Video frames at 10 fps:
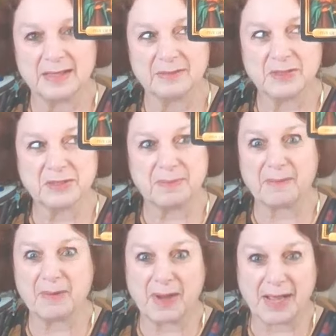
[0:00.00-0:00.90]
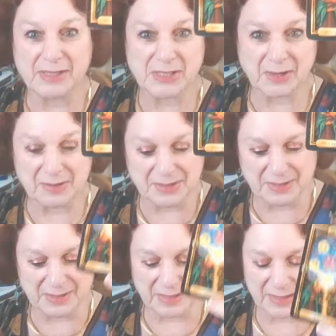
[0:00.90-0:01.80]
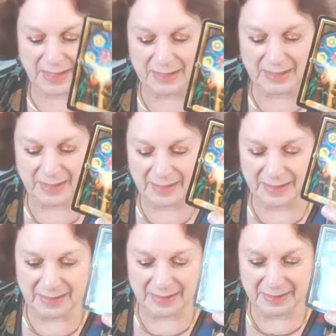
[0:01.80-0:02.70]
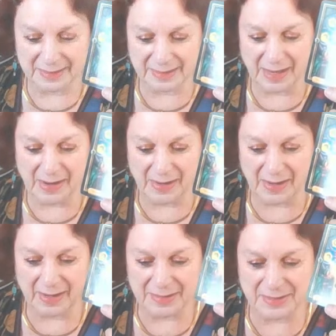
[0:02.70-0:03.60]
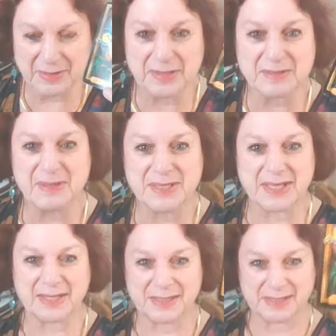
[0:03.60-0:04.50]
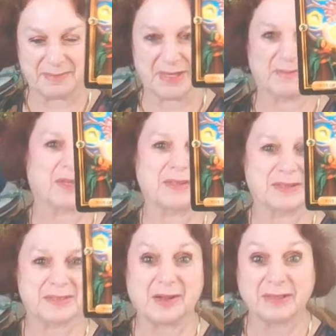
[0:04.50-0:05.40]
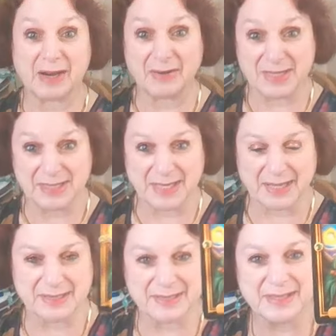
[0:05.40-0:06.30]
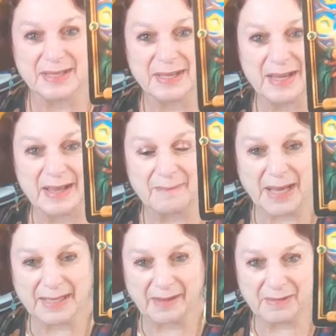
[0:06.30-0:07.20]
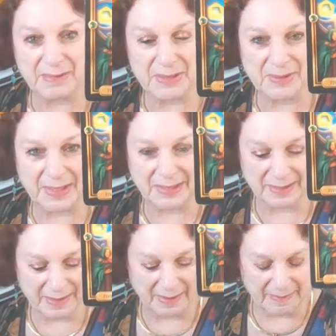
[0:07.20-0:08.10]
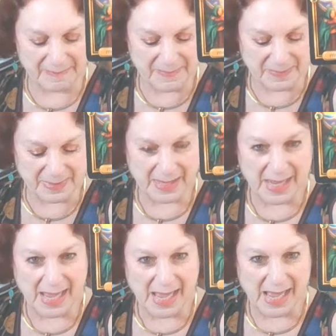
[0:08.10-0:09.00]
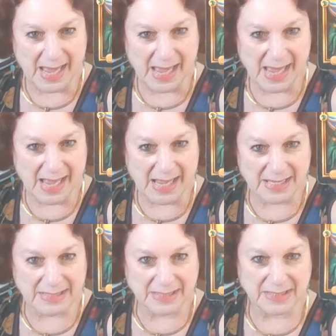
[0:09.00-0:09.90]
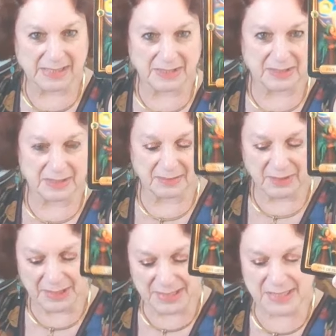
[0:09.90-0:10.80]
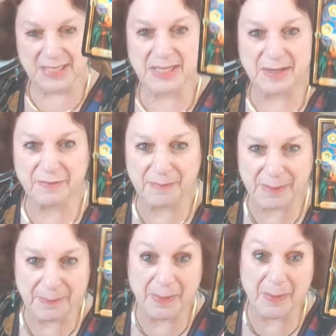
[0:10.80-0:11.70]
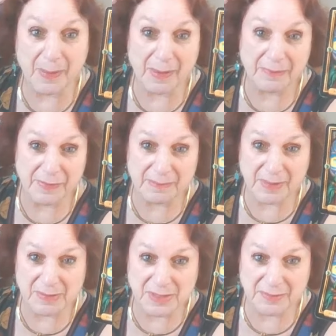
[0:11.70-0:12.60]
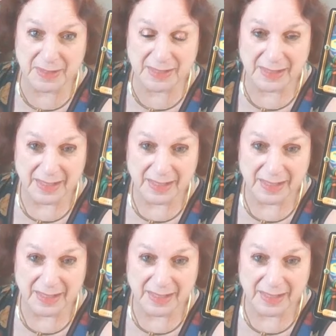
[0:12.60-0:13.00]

which is probably why I chose the circus music to begin with. It's called Carney's Dance by Kevin McCloyd. And she's really stealing from the poor for the most of it.